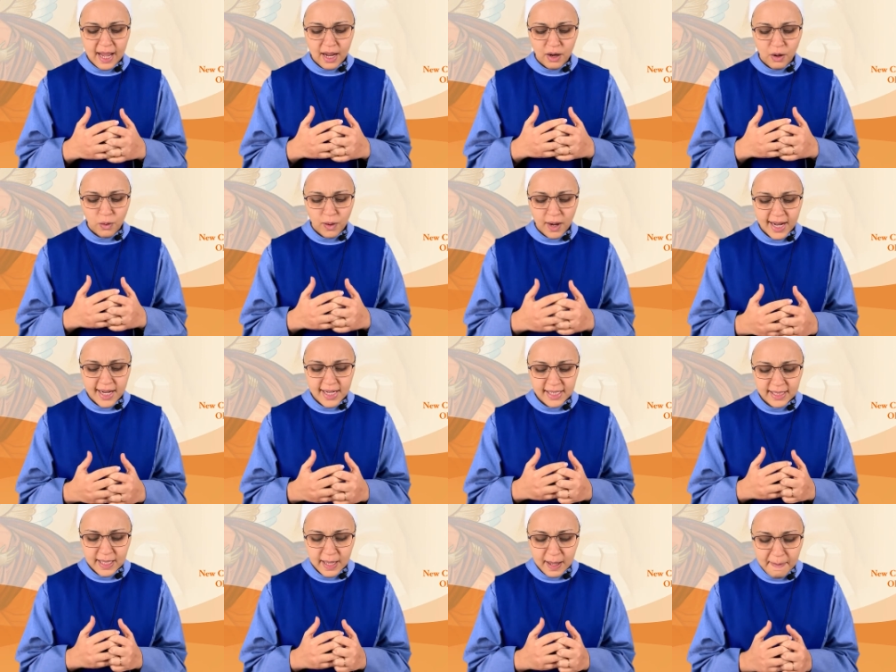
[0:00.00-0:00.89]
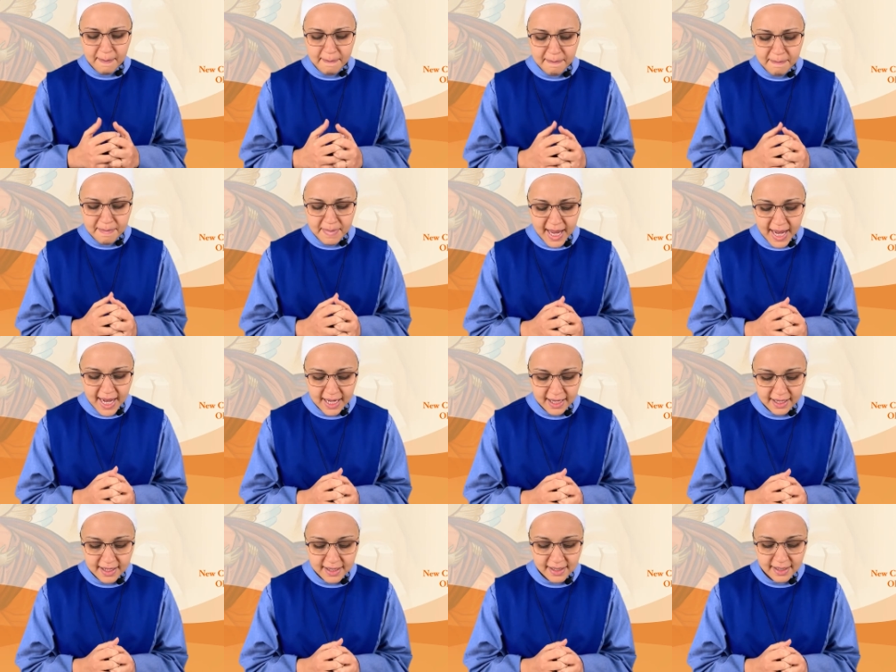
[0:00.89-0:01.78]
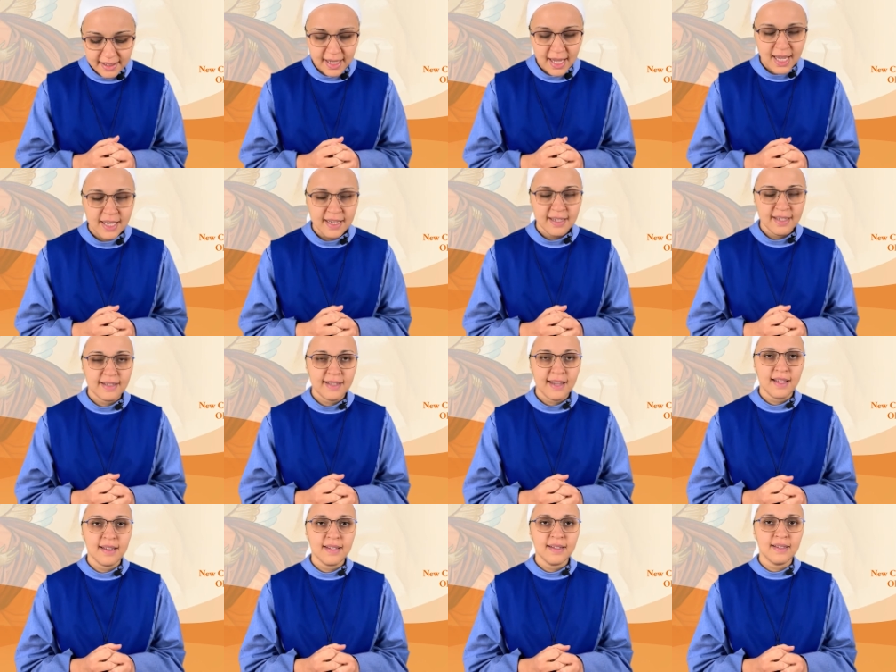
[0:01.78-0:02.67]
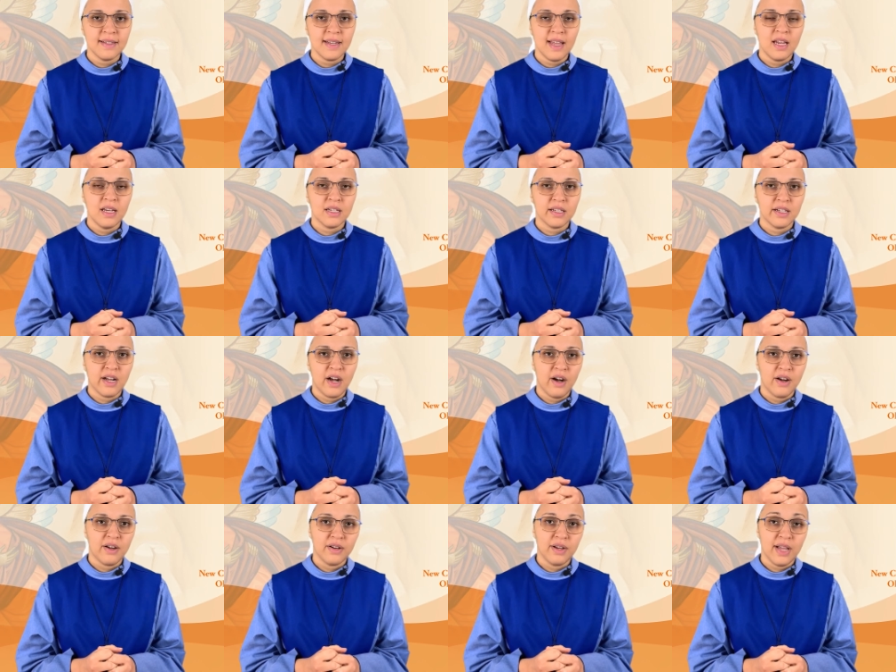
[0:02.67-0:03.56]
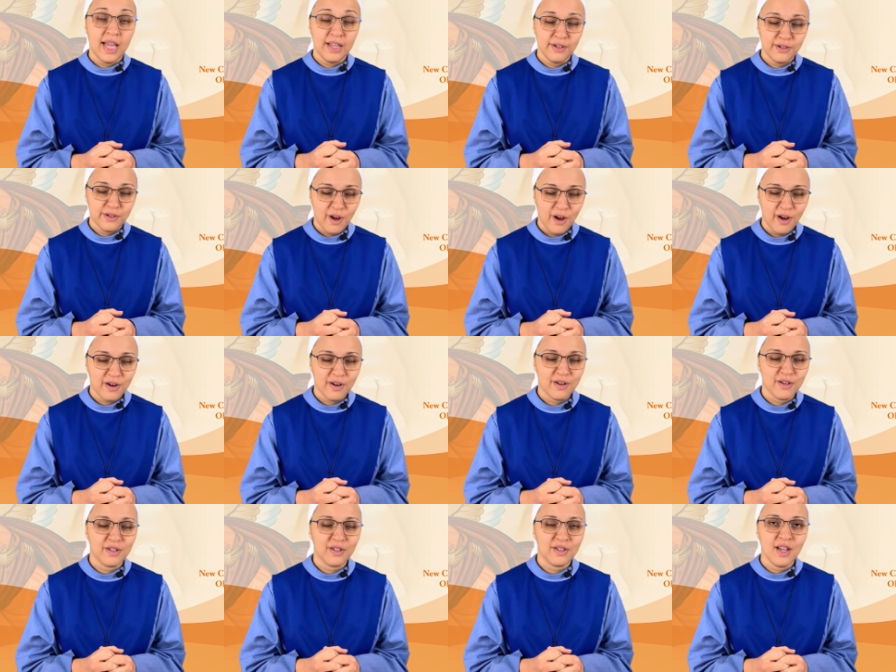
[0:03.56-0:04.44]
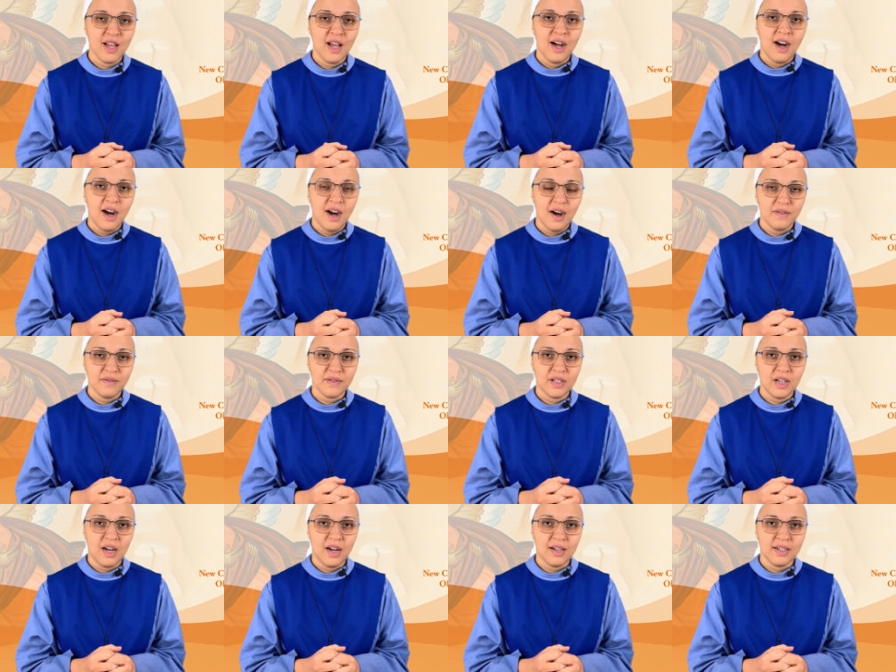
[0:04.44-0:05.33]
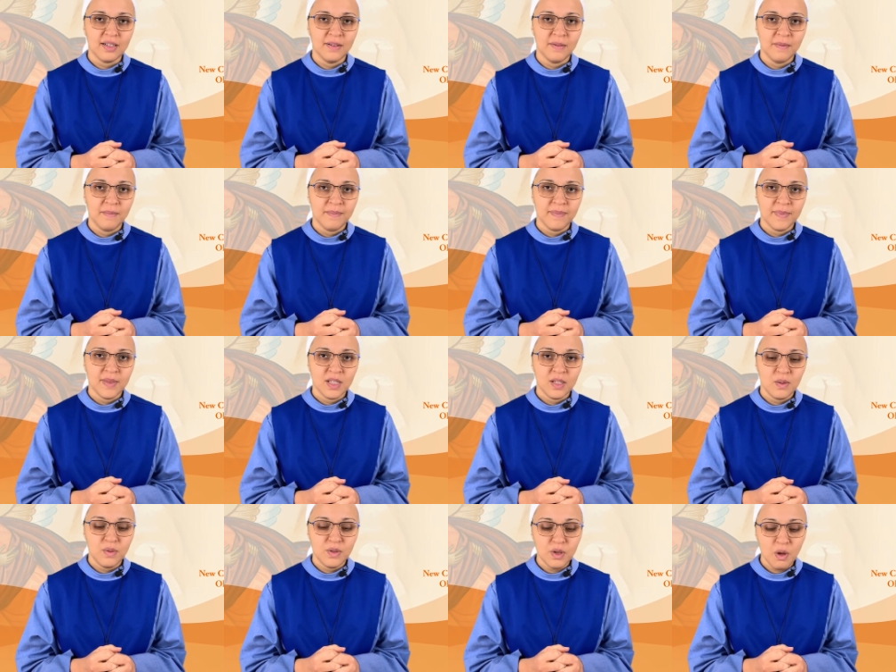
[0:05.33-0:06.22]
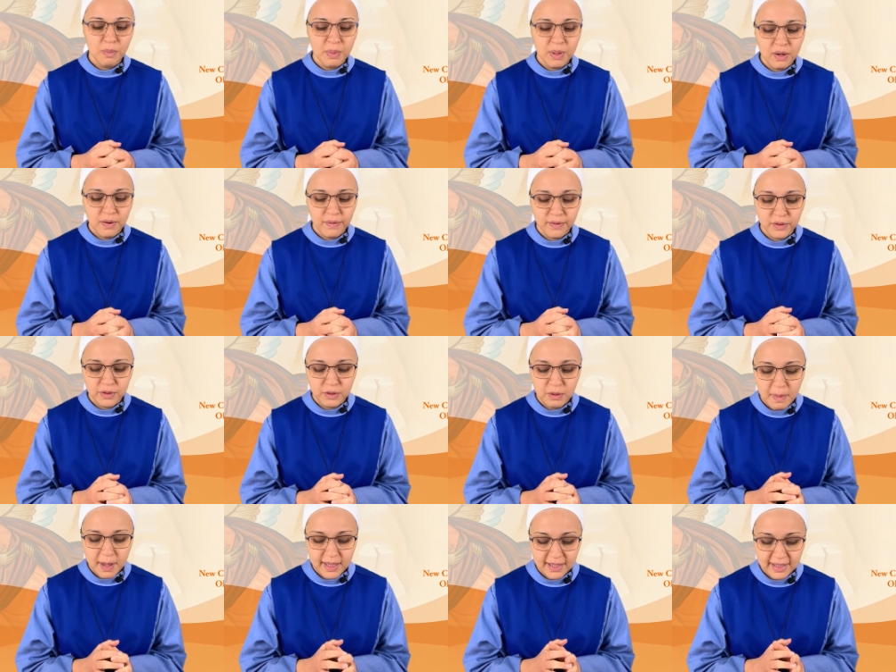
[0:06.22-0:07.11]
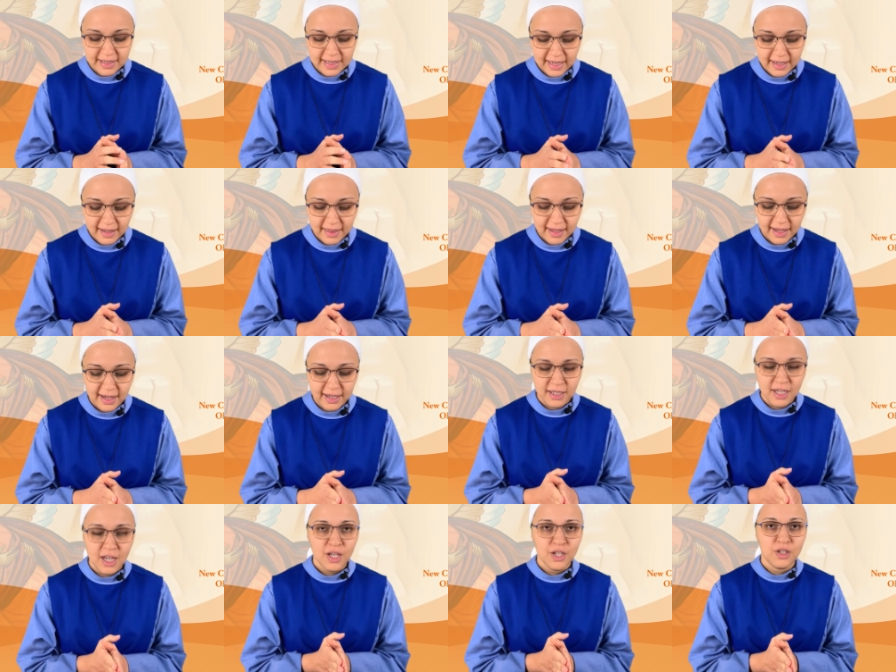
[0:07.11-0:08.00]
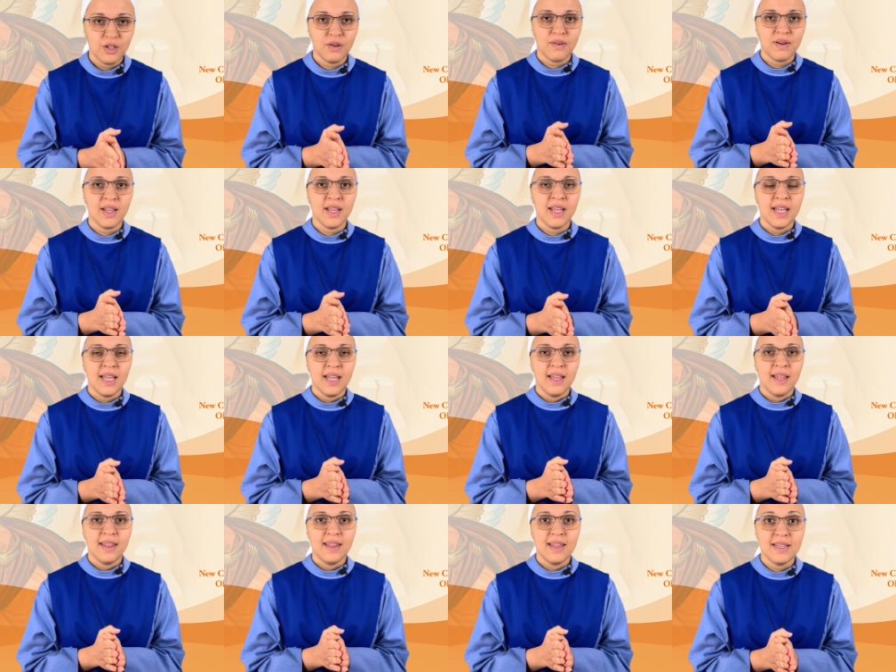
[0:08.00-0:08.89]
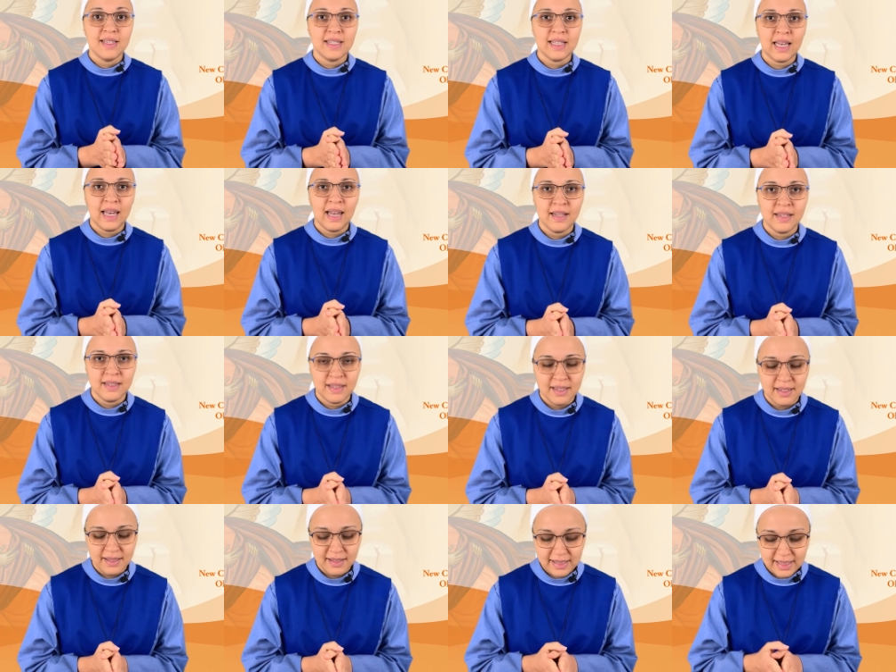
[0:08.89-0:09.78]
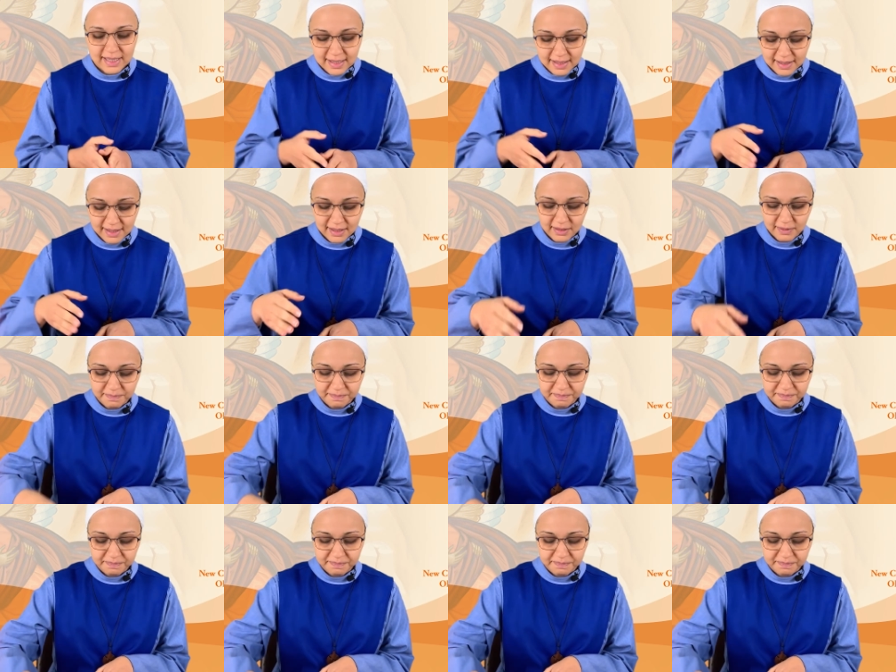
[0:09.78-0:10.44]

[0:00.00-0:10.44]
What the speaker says: Christ made us sons and God and daughters of God. So beautiful to meditate that during this Lenten season.